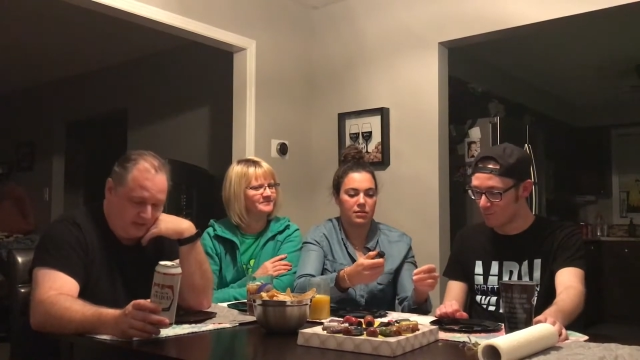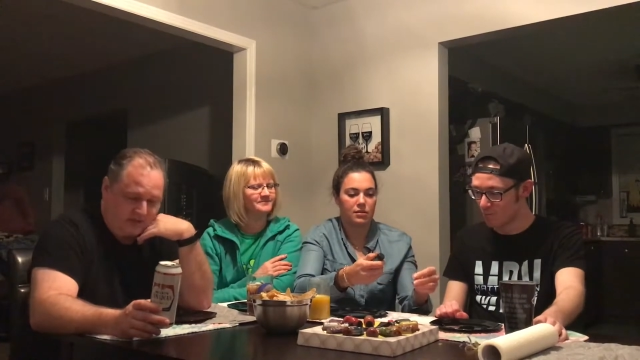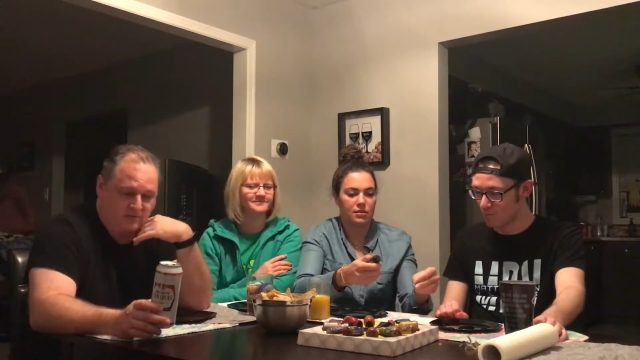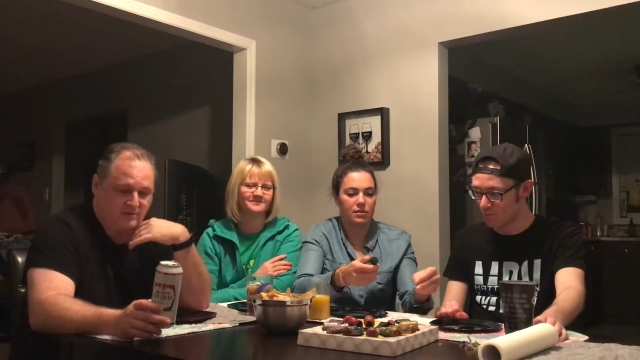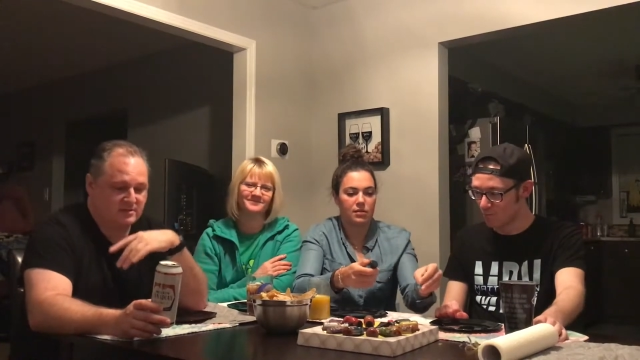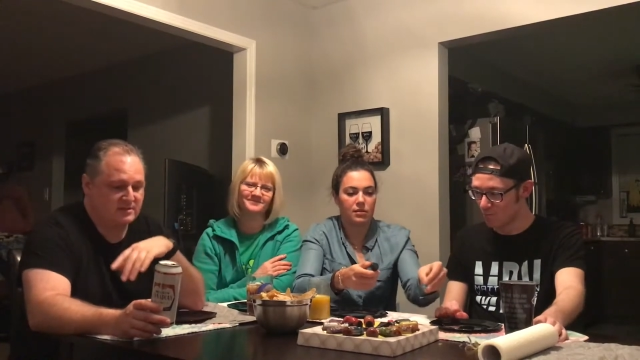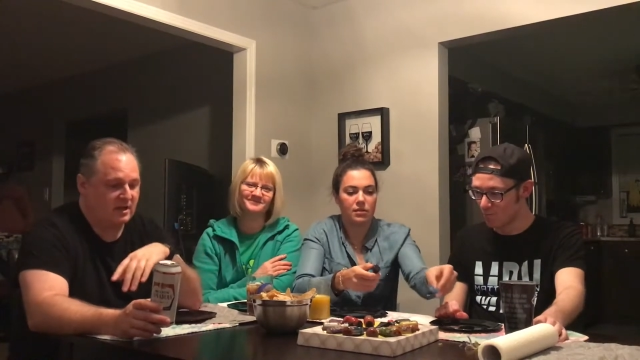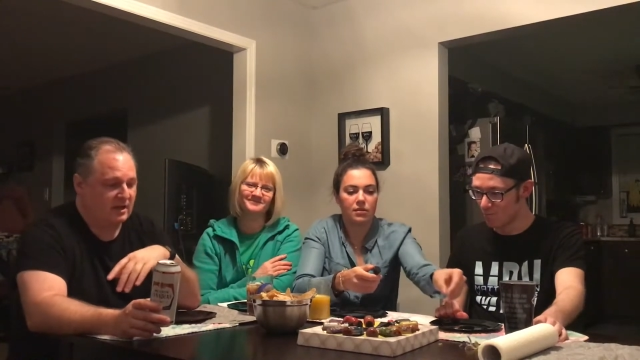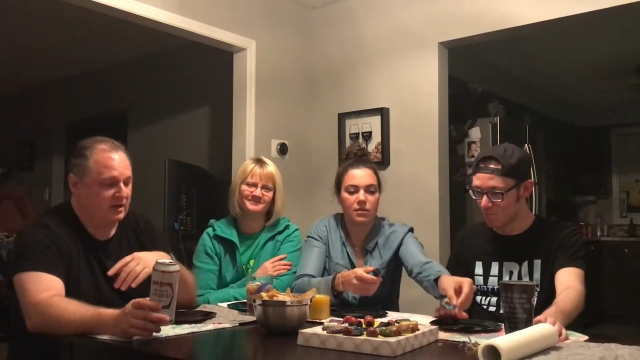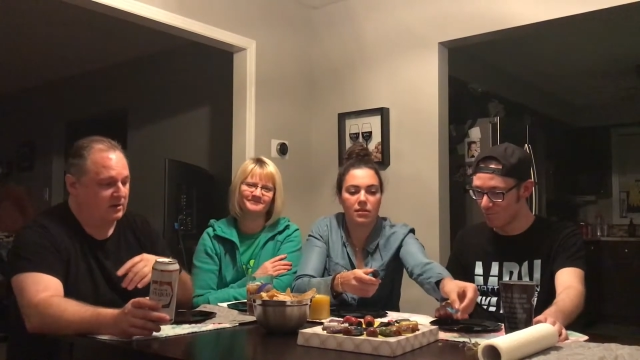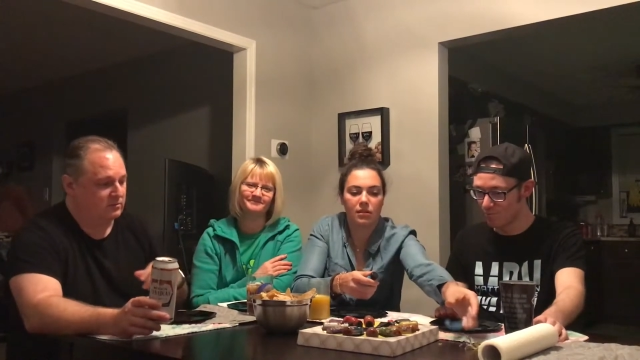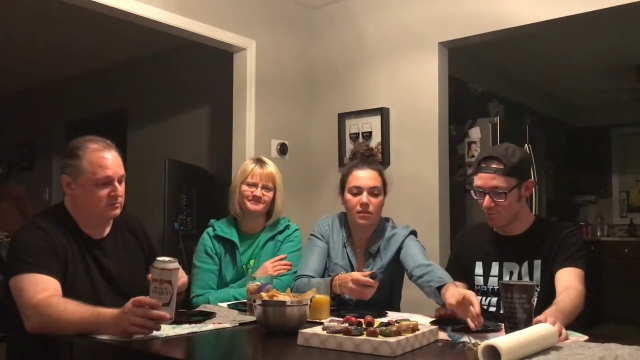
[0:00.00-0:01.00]
Speaker 1: count this guy
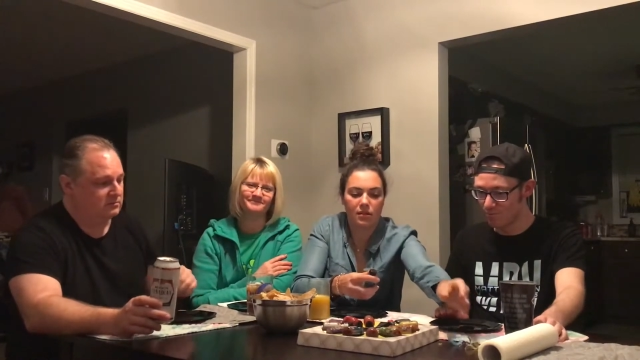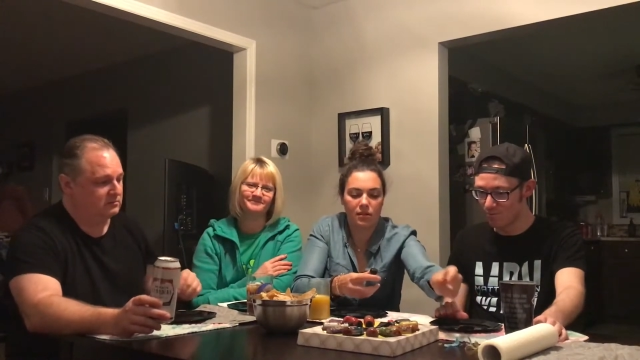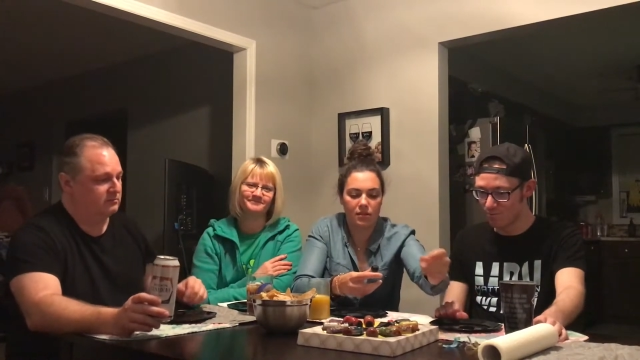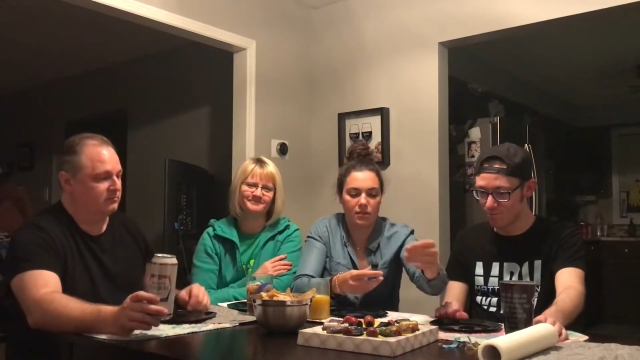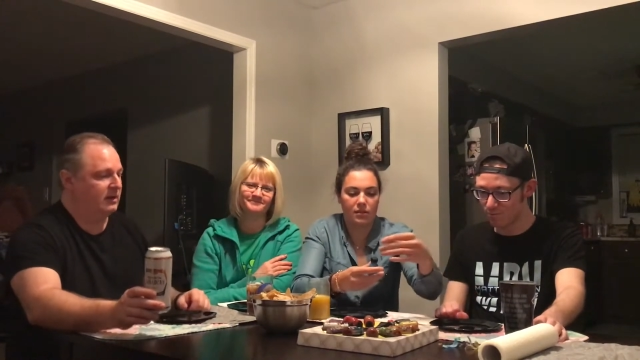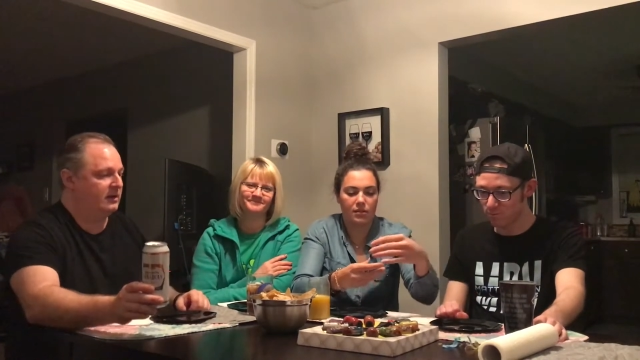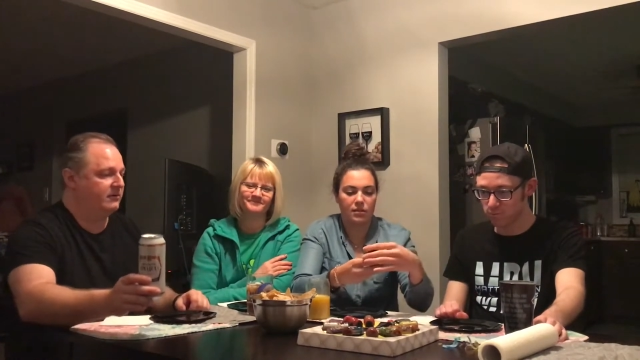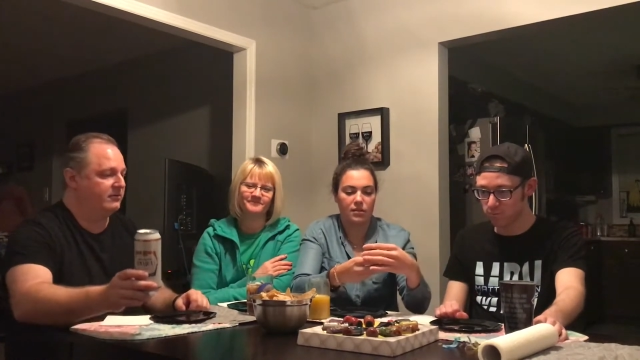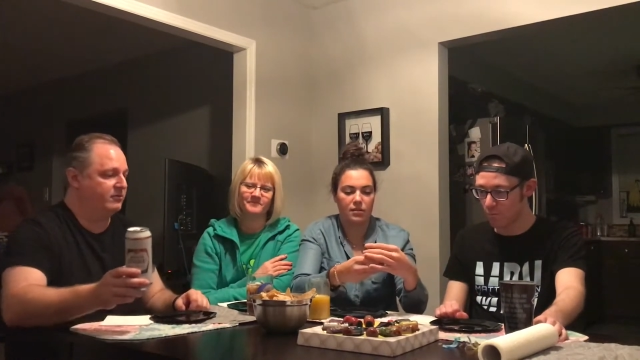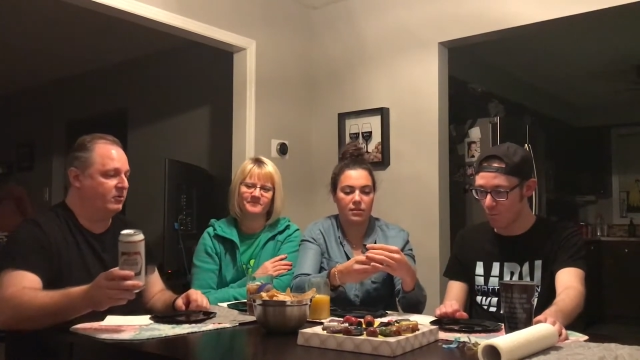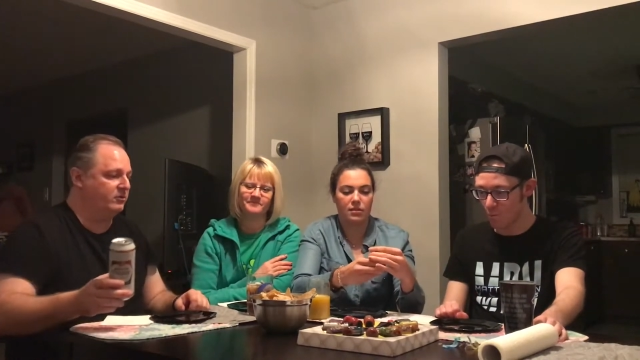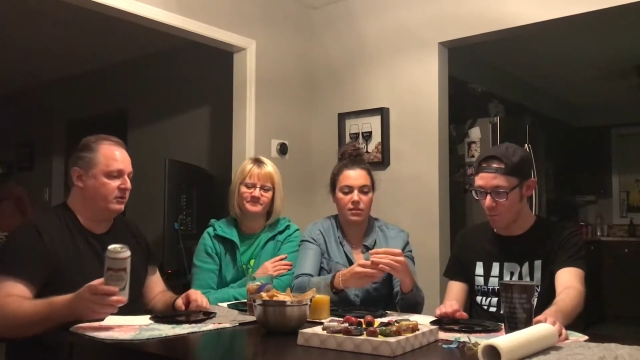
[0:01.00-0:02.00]
out. My
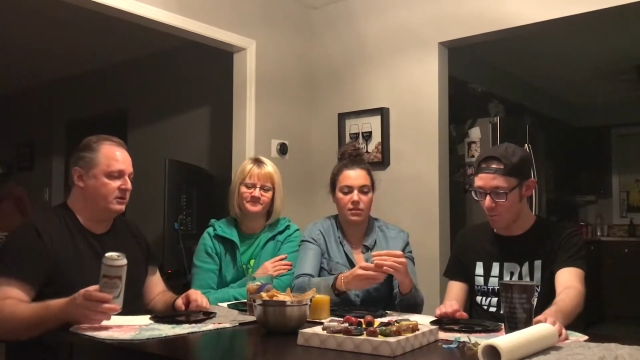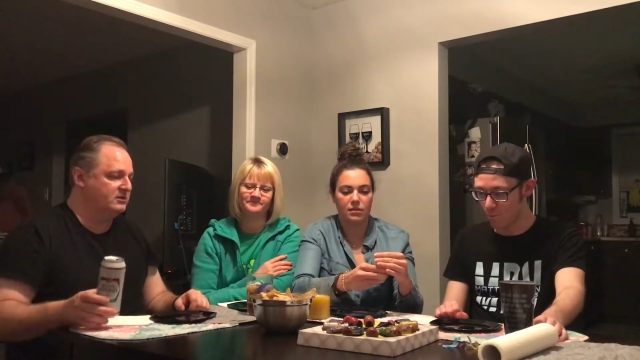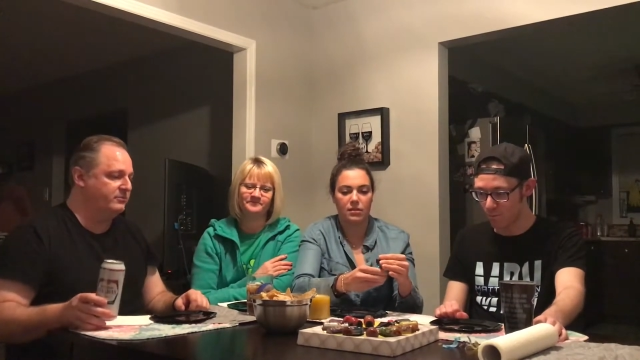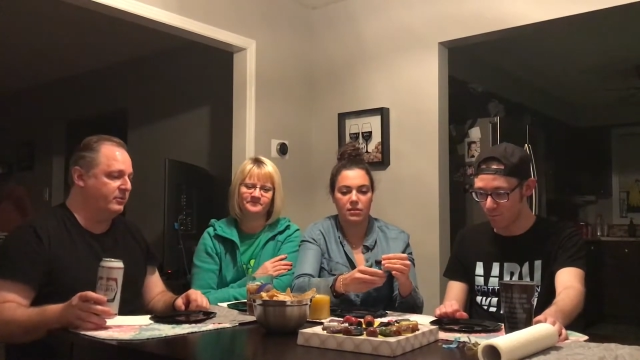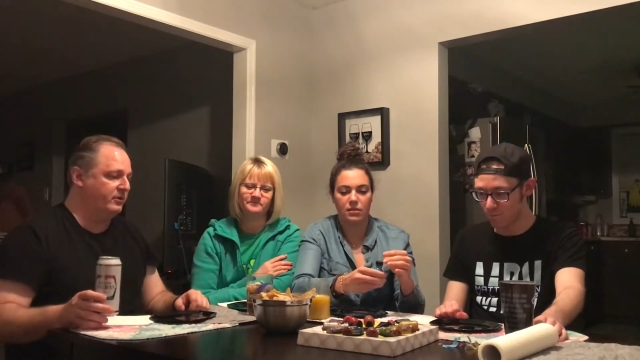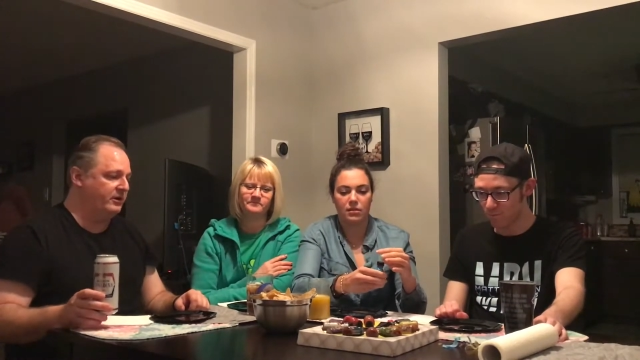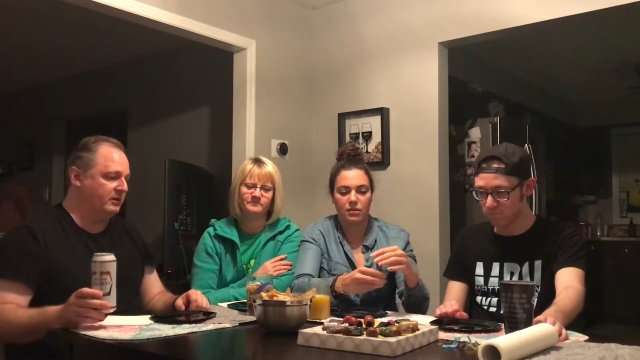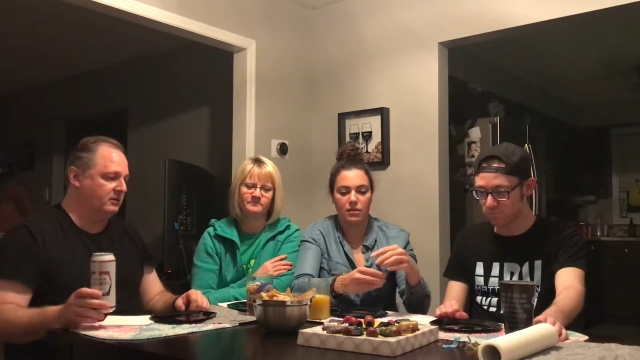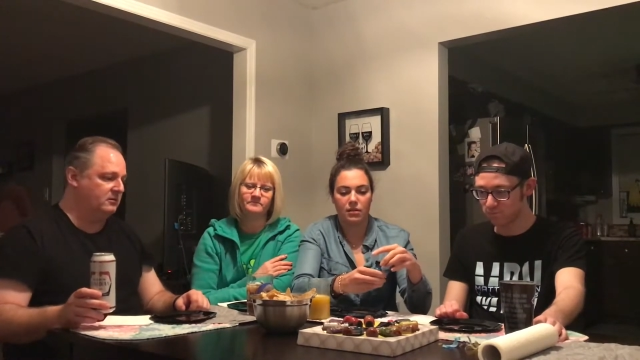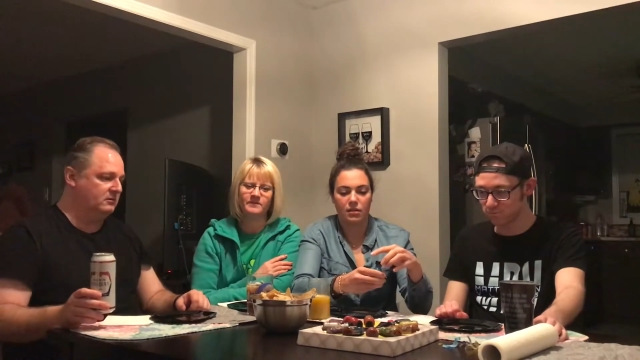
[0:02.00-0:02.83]
throat is burning.